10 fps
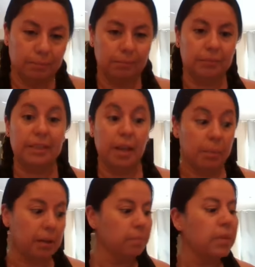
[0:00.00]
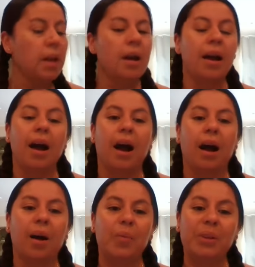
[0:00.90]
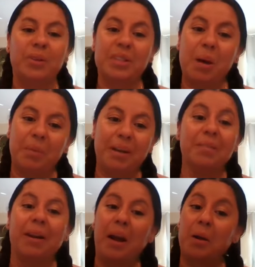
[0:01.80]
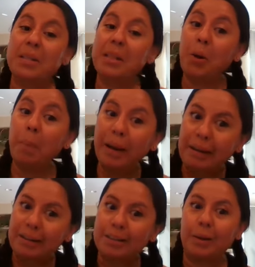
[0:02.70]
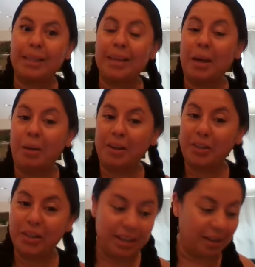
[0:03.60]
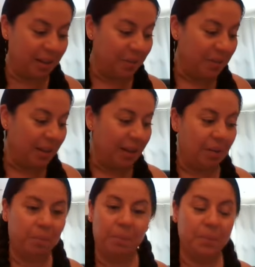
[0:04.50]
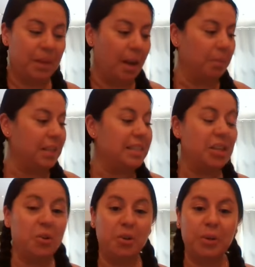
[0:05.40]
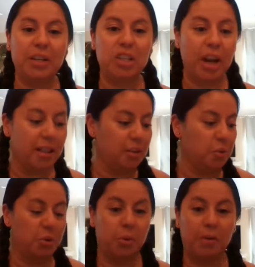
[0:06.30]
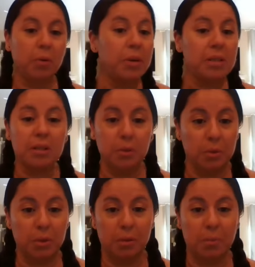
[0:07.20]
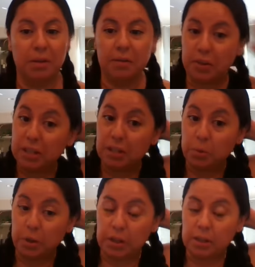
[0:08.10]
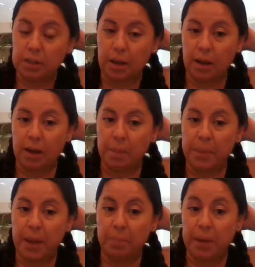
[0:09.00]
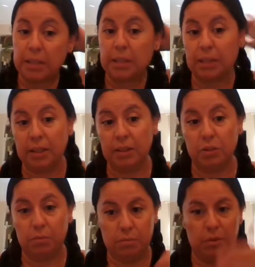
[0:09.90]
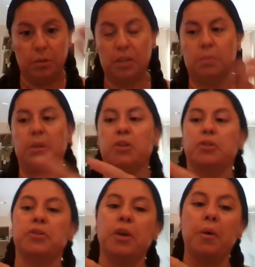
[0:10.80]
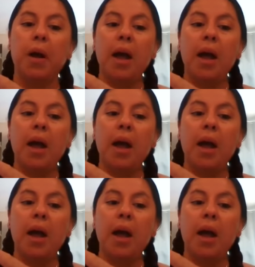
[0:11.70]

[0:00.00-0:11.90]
my tummy, a little tummy. Right now it's a little bigger, so I think I'm actually gonna, I'm considering doing a challenge with whoever wants to do it with me for 6 weeks, and basically do this mixture. So